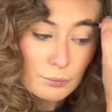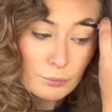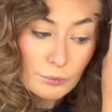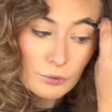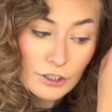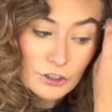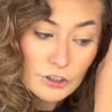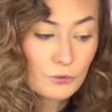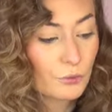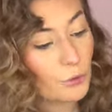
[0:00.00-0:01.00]
brush
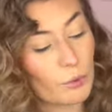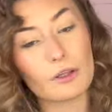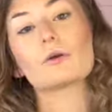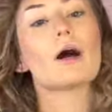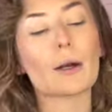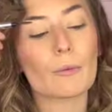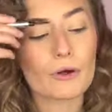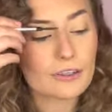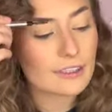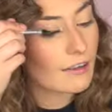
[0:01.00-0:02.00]
through what little eyebrow
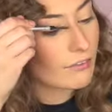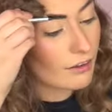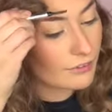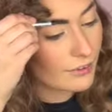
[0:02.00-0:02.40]
hairs I have left,